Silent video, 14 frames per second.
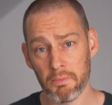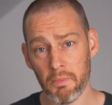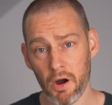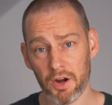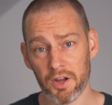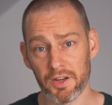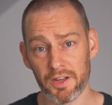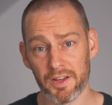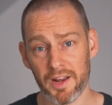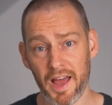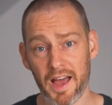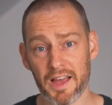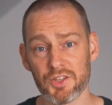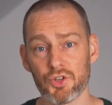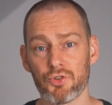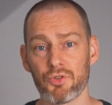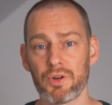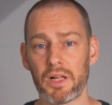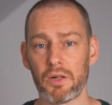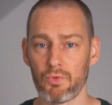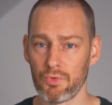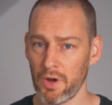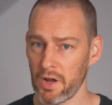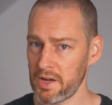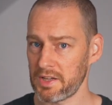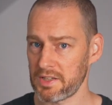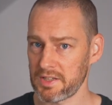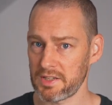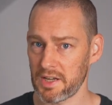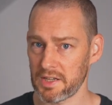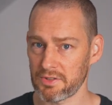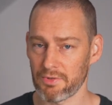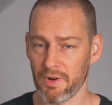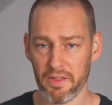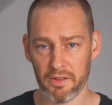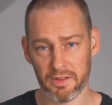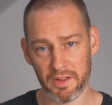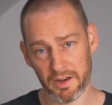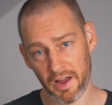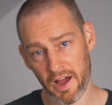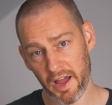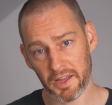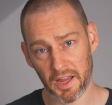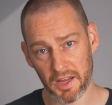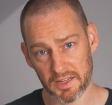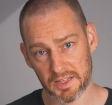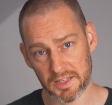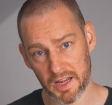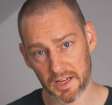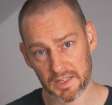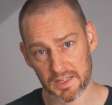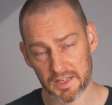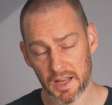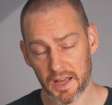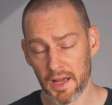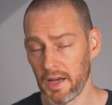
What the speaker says: marketed as trail running sticks rather than hiking sticks.